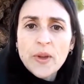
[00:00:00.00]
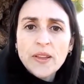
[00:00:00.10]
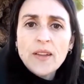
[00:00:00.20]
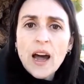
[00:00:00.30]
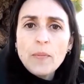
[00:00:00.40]

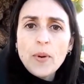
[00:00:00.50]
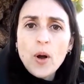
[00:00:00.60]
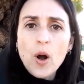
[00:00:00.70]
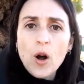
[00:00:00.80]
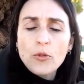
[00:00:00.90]
made up
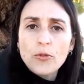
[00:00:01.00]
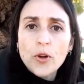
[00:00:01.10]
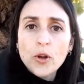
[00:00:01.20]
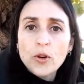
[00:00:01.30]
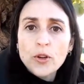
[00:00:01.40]

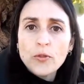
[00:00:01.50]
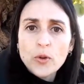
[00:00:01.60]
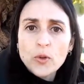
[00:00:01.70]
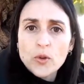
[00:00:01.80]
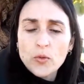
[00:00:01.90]
of
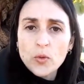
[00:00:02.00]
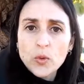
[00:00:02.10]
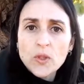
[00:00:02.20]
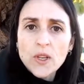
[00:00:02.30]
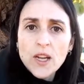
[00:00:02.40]
coniferous
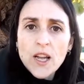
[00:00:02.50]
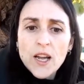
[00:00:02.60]
wood,